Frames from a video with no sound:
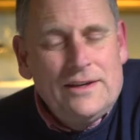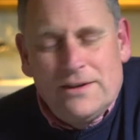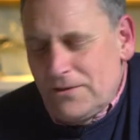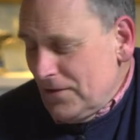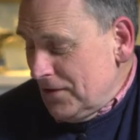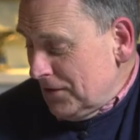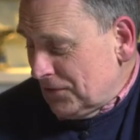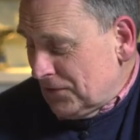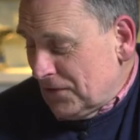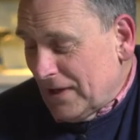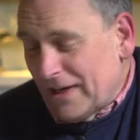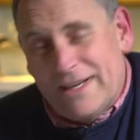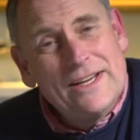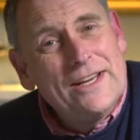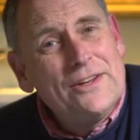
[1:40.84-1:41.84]
This
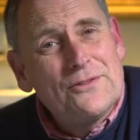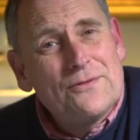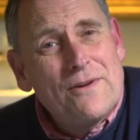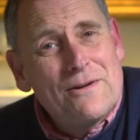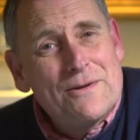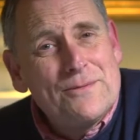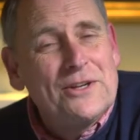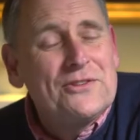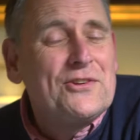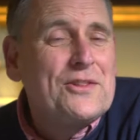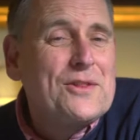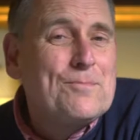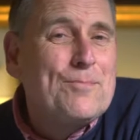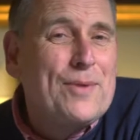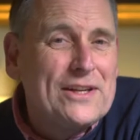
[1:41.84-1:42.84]
thing is very much at
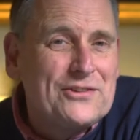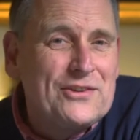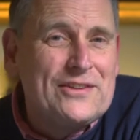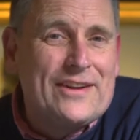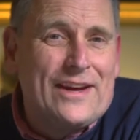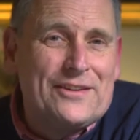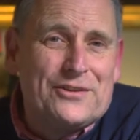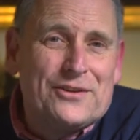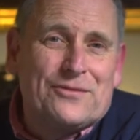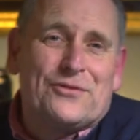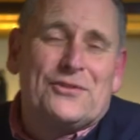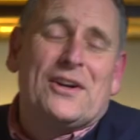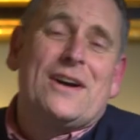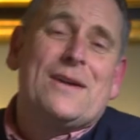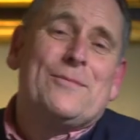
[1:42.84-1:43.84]
the budget end of
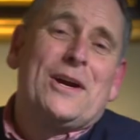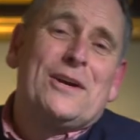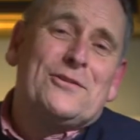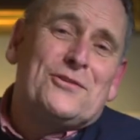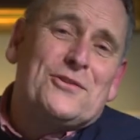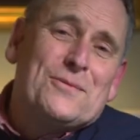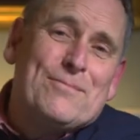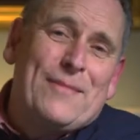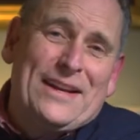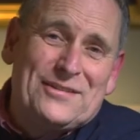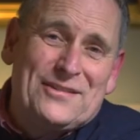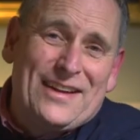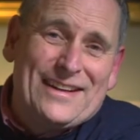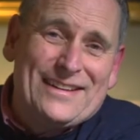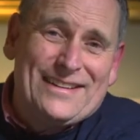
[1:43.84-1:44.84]
Dymo's
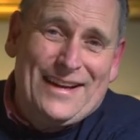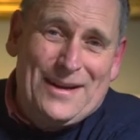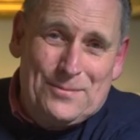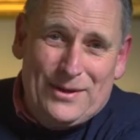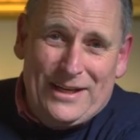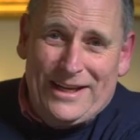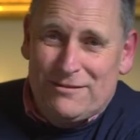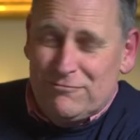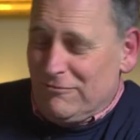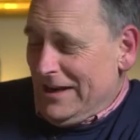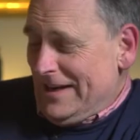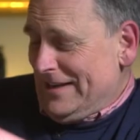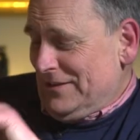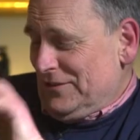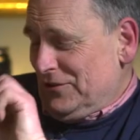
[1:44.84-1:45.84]
domestic labelling
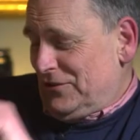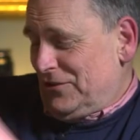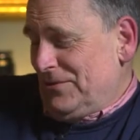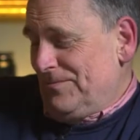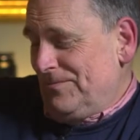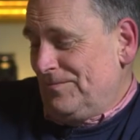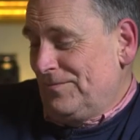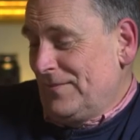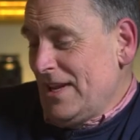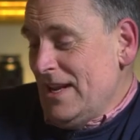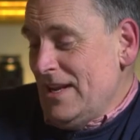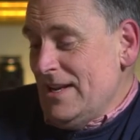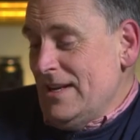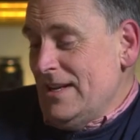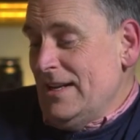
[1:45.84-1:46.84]
range.
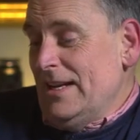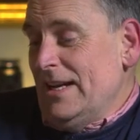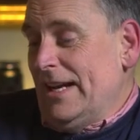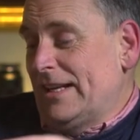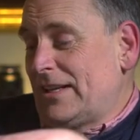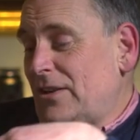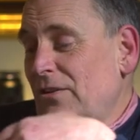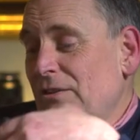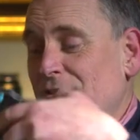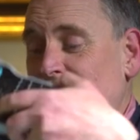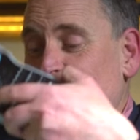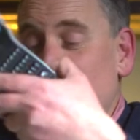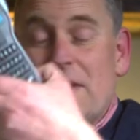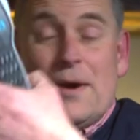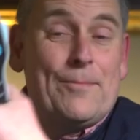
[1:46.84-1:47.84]
It
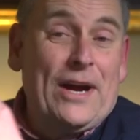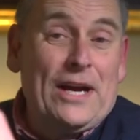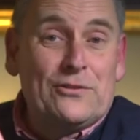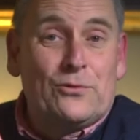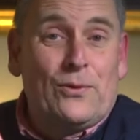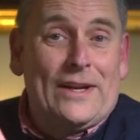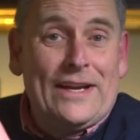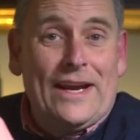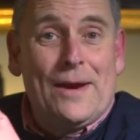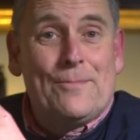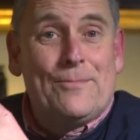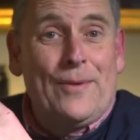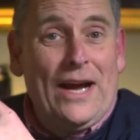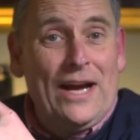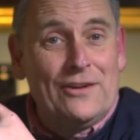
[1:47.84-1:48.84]
costs about
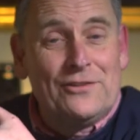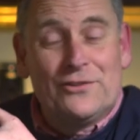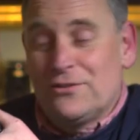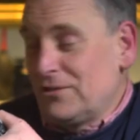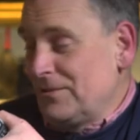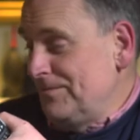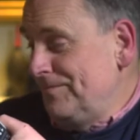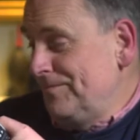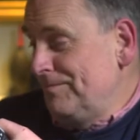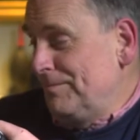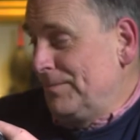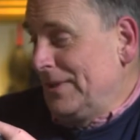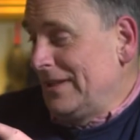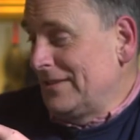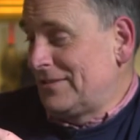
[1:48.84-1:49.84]
£28,
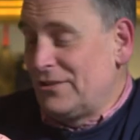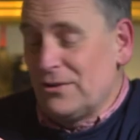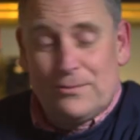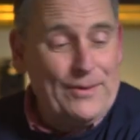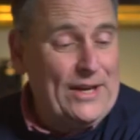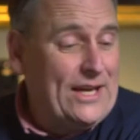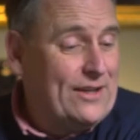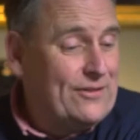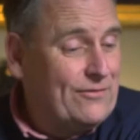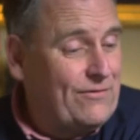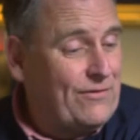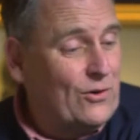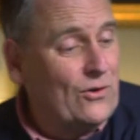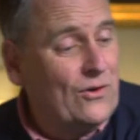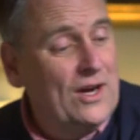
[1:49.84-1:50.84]
plus you'll be in
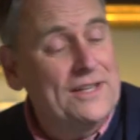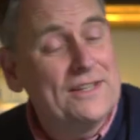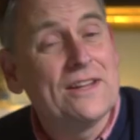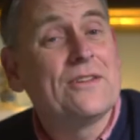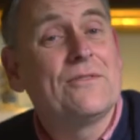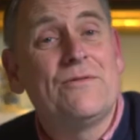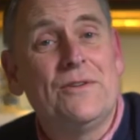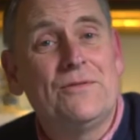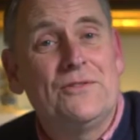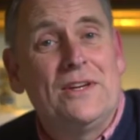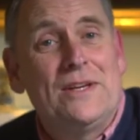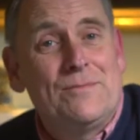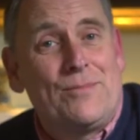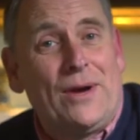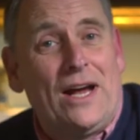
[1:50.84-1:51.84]
for another
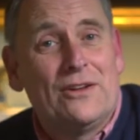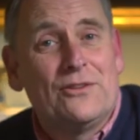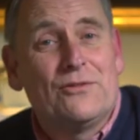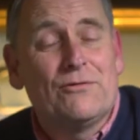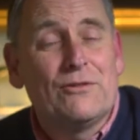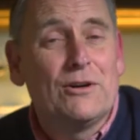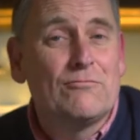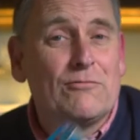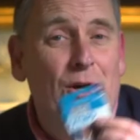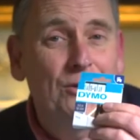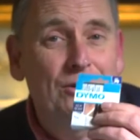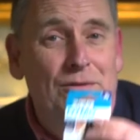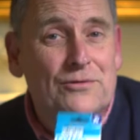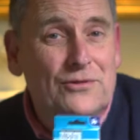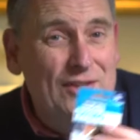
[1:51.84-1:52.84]
£15 for a roll
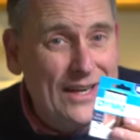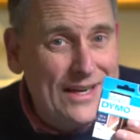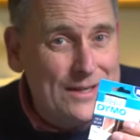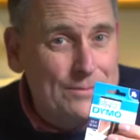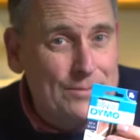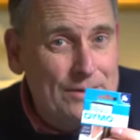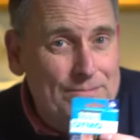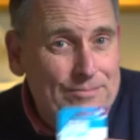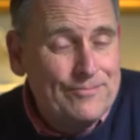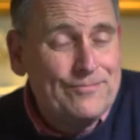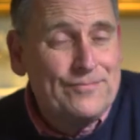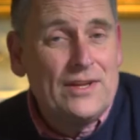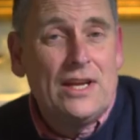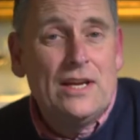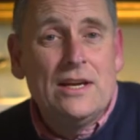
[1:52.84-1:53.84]
of tape.
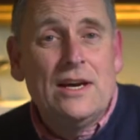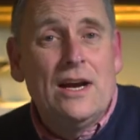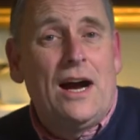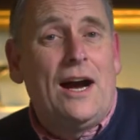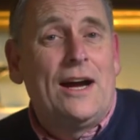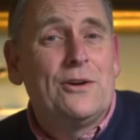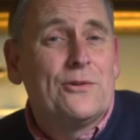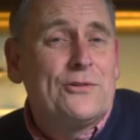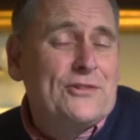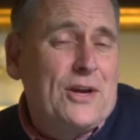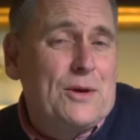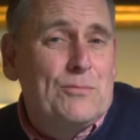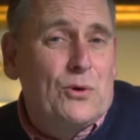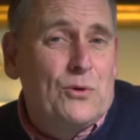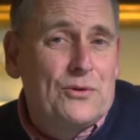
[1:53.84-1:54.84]
I also
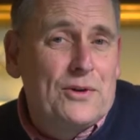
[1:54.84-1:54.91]
bought